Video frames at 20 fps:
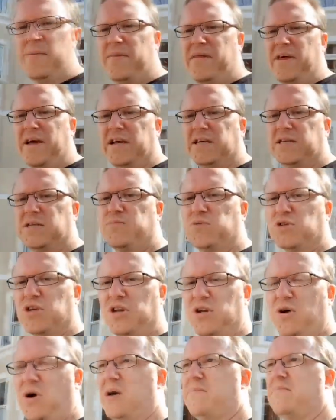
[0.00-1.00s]
this was a
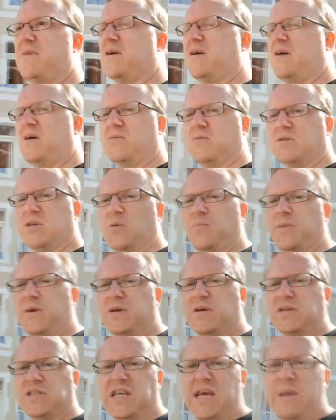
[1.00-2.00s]
nightmare hotel
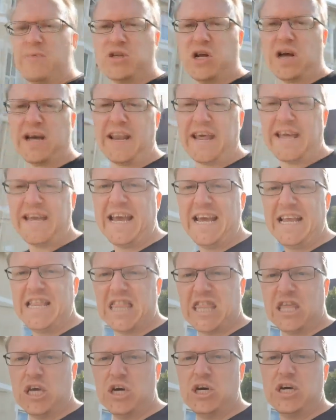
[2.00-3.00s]
because it was like an
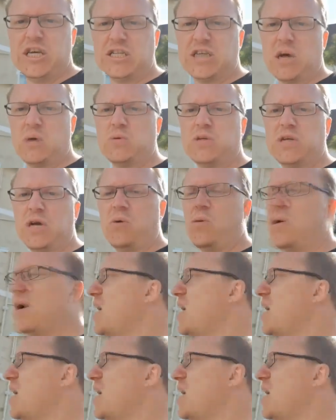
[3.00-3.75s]
1830s hotel,